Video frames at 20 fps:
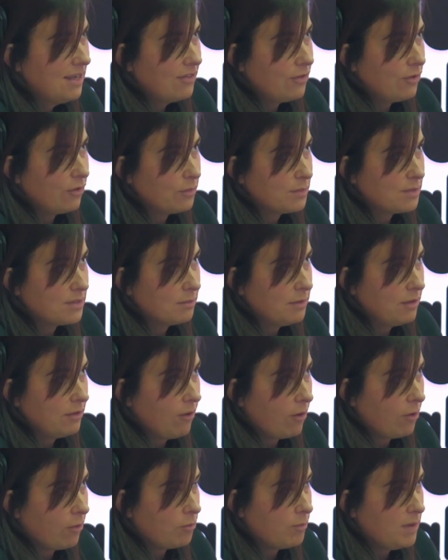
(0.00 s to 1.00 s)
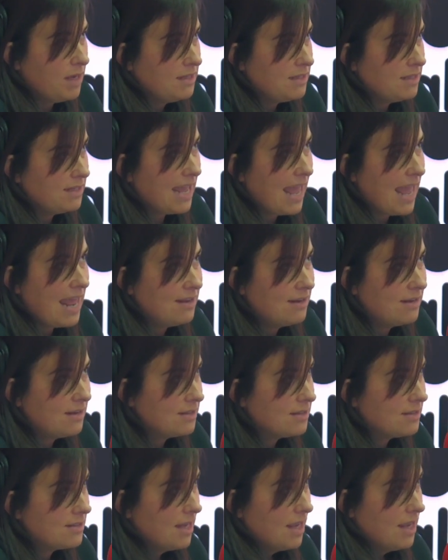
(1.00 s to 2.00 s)
thought there was something wrong with me, did
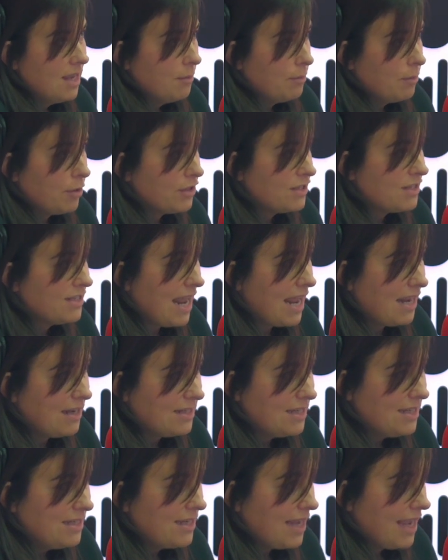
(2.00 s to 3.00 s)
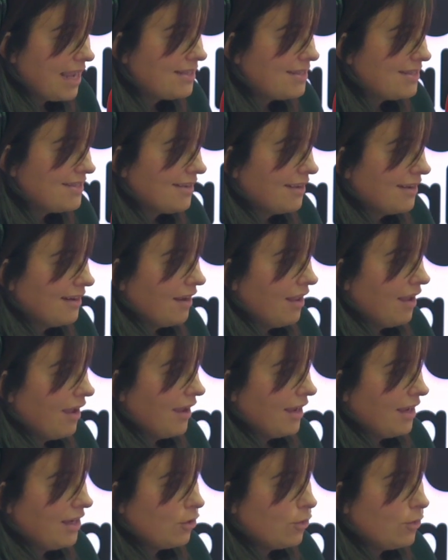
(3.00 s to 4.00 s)
endless personality tests
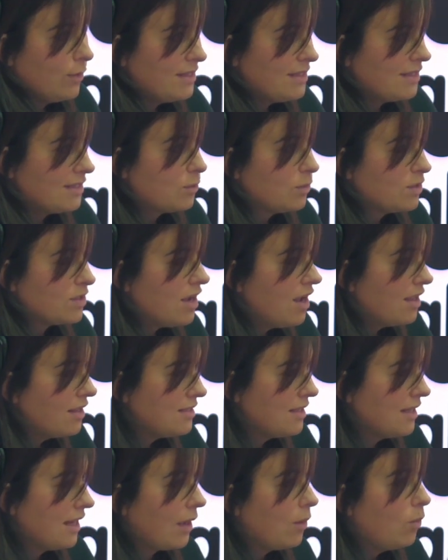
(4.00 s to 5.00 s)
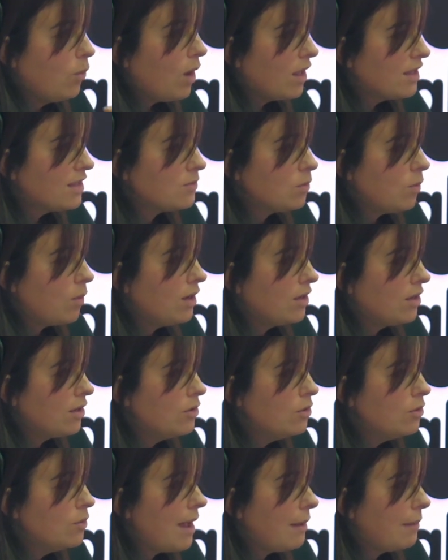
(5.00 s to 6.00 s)
online, quizzes, was constantly like, what's
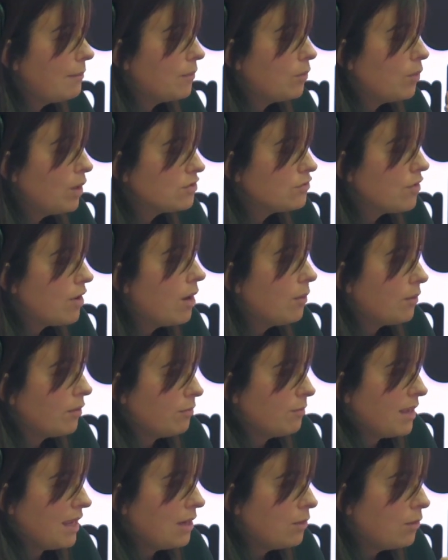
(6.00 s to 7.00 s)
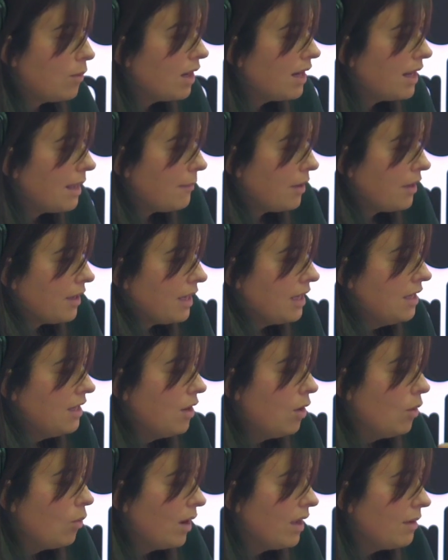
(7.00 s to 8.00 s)
wrong with me? What am I?
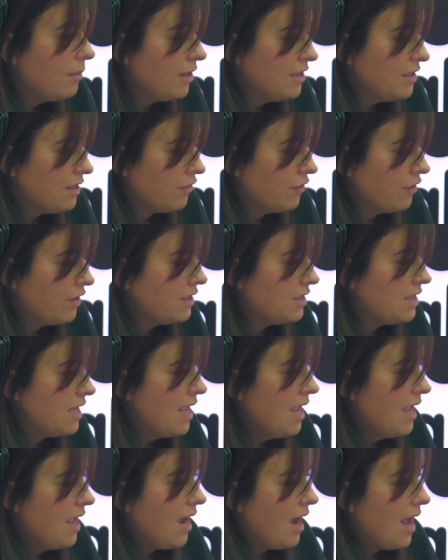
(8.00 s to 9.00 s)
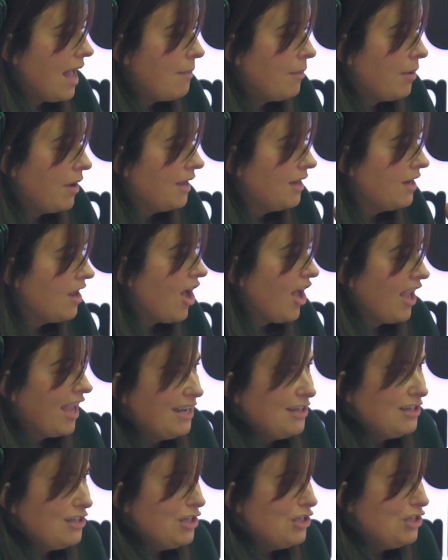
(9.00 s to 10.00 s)
Why am I different? Am I an
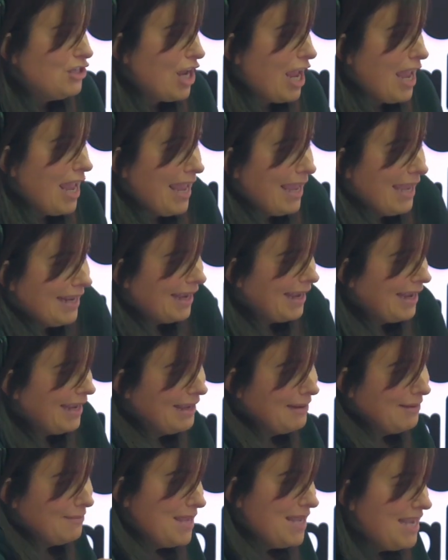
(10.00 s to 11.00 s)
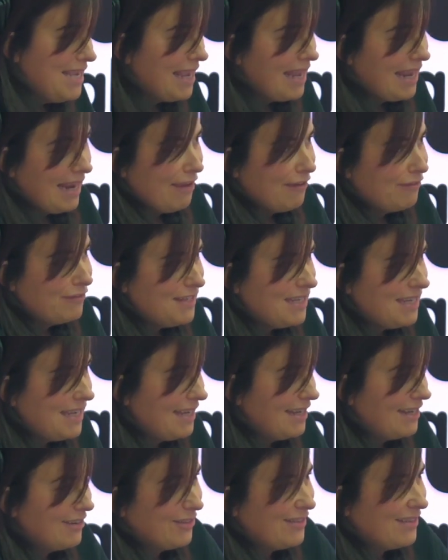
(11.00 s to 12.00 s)
INTJ, an ENFT,
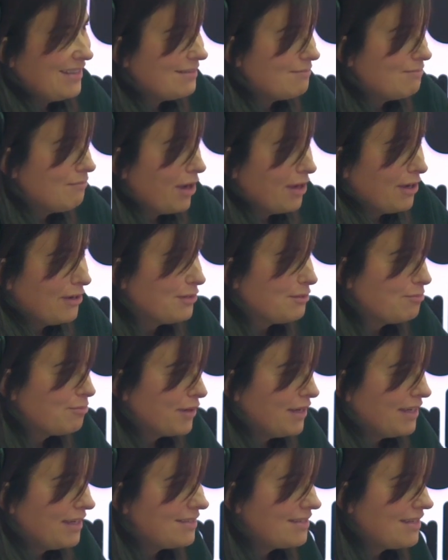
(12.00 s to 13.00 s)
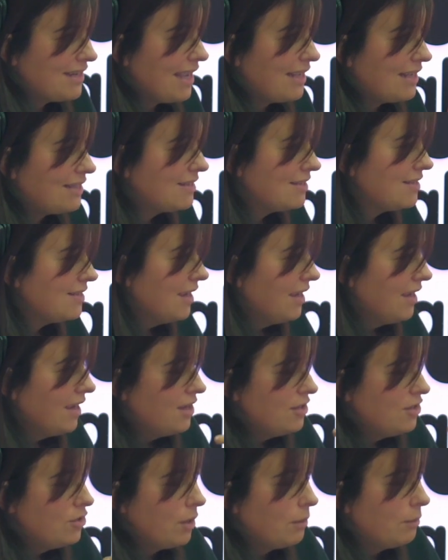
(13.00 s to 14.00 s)
you know, these Myers-Briggs tests,
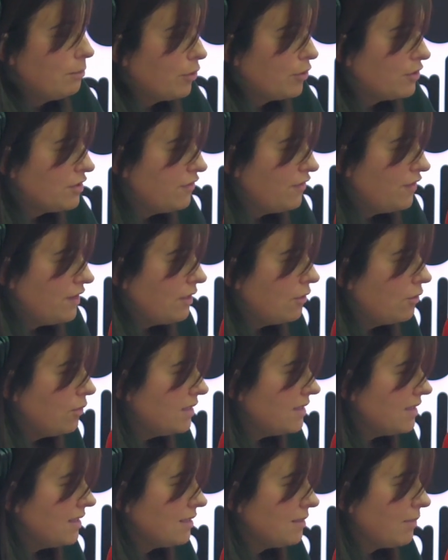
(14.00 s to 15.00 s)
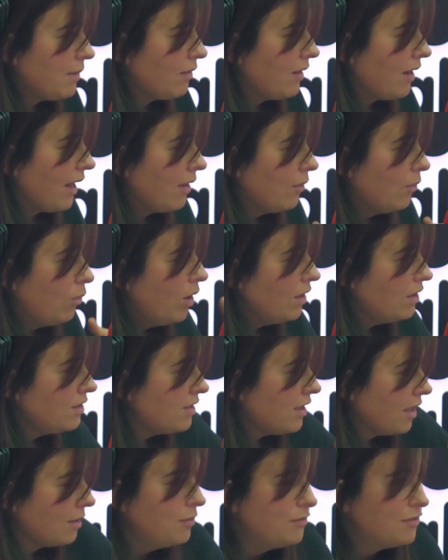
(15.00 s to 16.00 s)
doing BuzzFeed quizzes about like, what
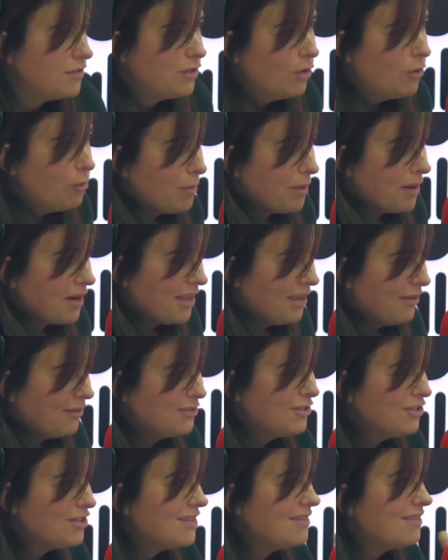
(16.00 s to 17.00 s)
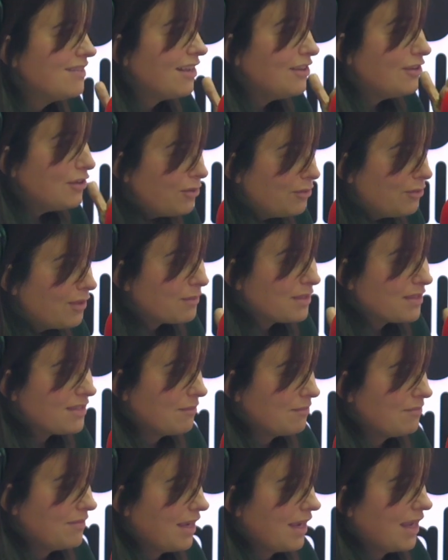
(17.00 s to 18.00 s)
type of soap are you? Just, I knew there was
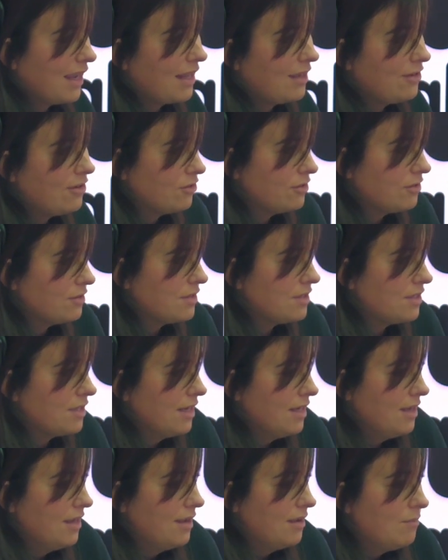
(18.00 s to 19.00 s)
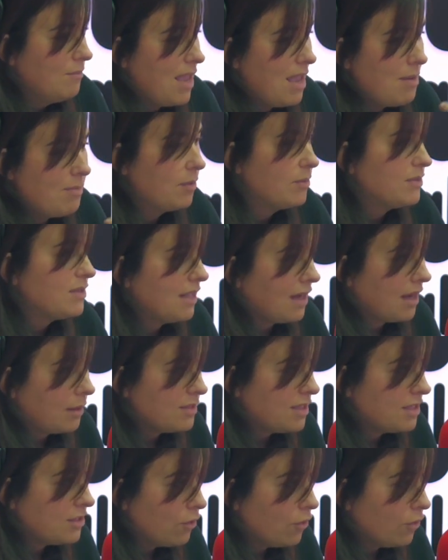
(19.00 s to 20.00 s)
something and I couldn't, maybe it was that I
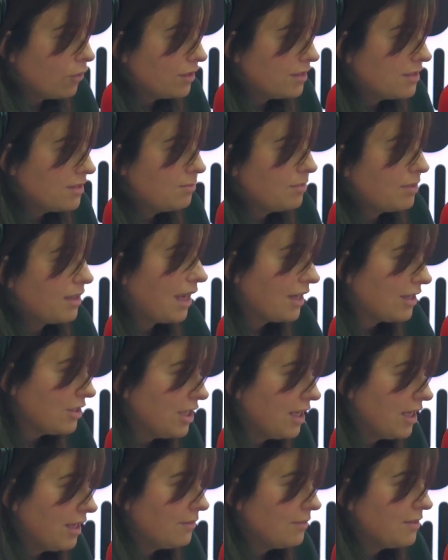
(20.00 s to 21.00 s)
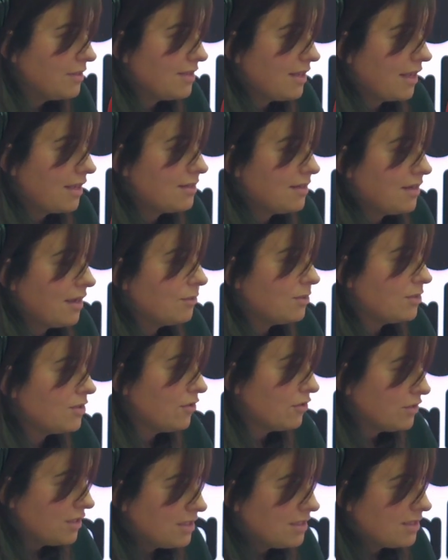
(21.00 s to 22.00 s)
was a Taurus, but actually it was that I was
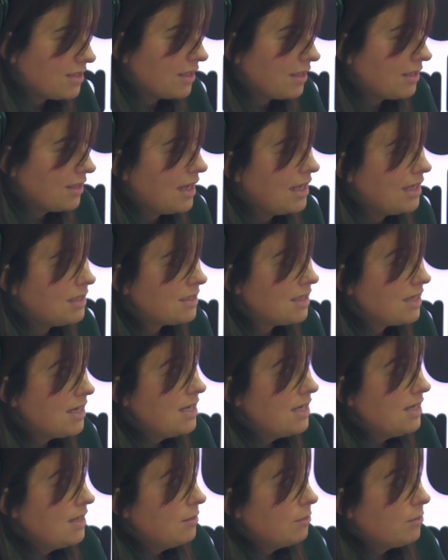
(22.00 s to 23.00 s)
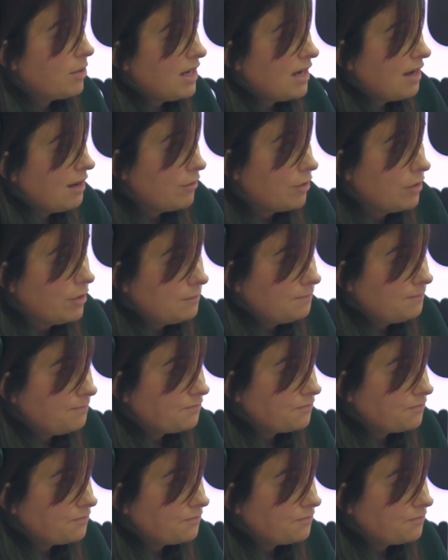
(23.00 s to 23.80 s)
autistic. But I never